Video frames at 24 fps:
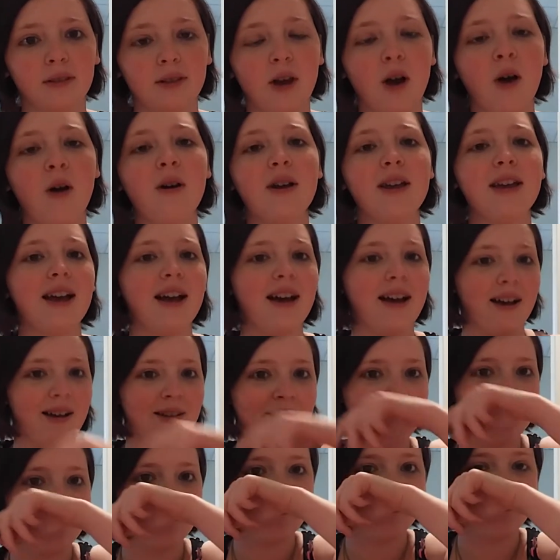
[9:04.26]
Oh, yeah.
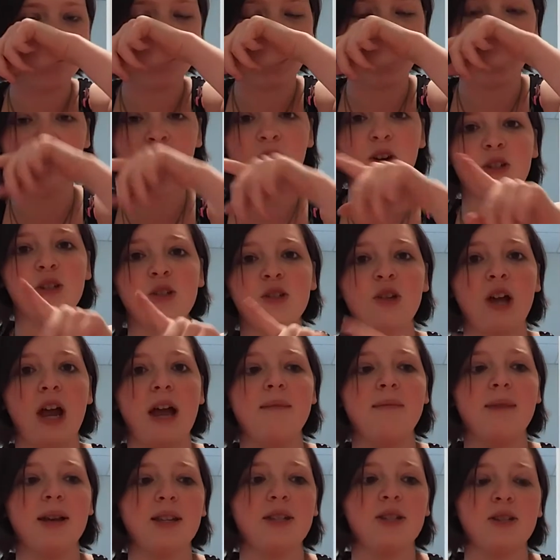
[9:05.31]
My first
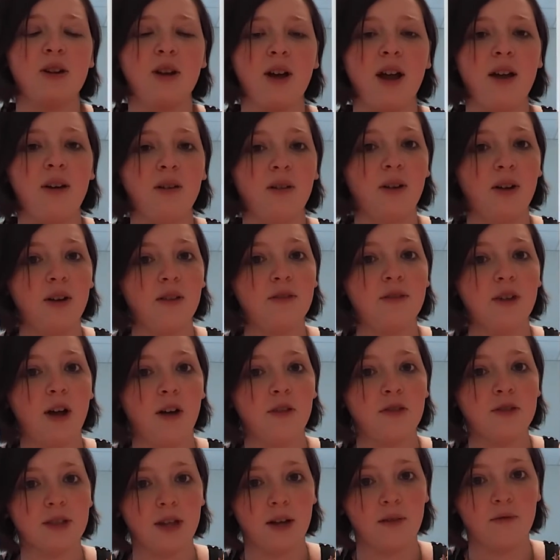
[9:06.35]
trimester, I lived
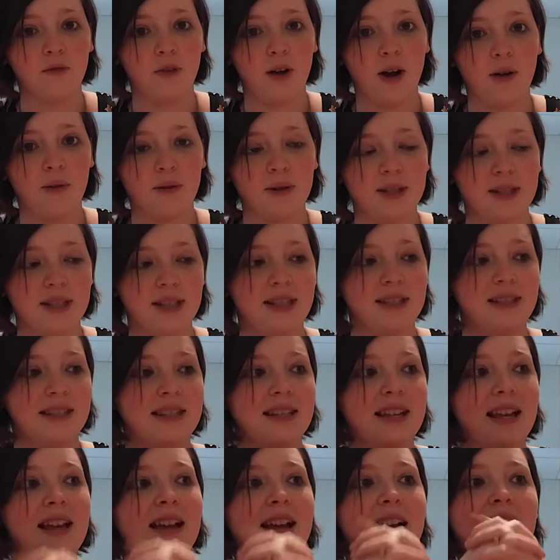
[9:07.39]
off sunflower seeds.
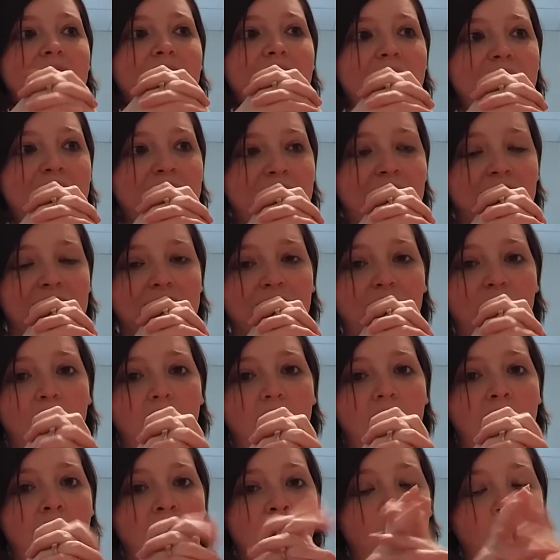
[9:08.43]

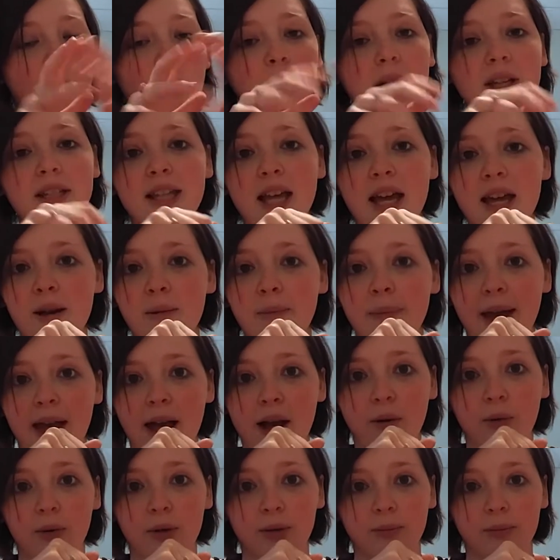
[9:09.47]
I always had a
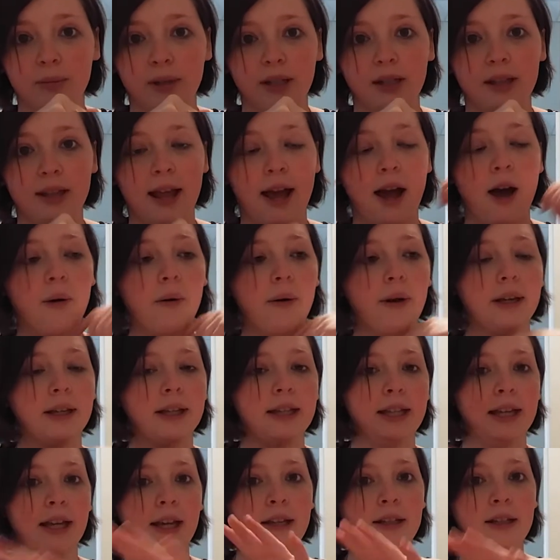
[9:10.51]
bag with me. Now I
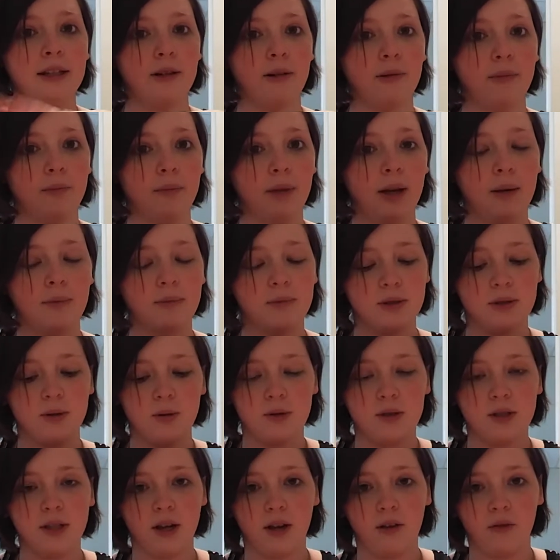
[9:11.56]
can't eat them. I'm so
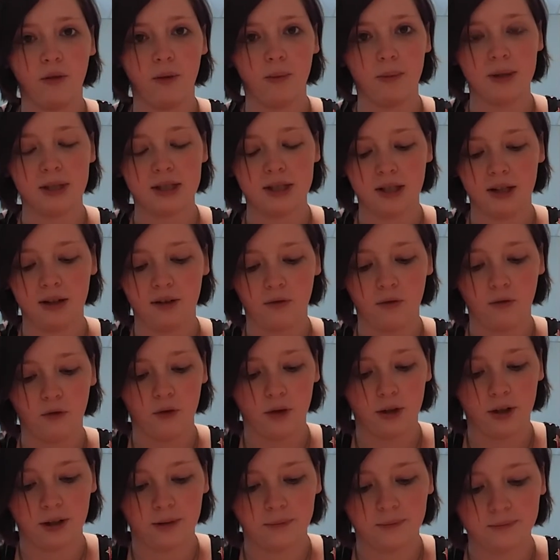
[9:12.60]
sick of them, it's not even
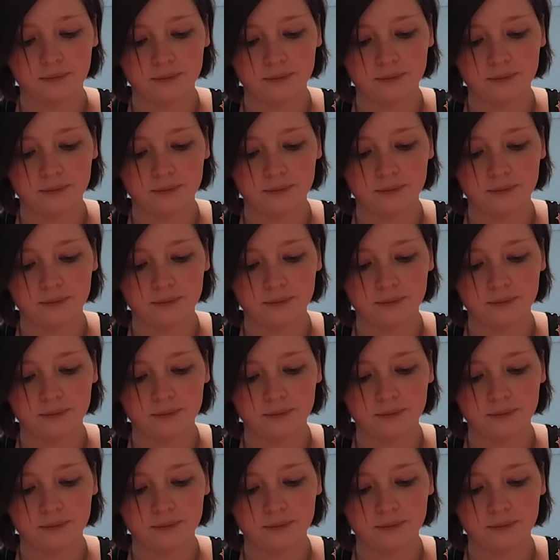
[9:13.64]
funny.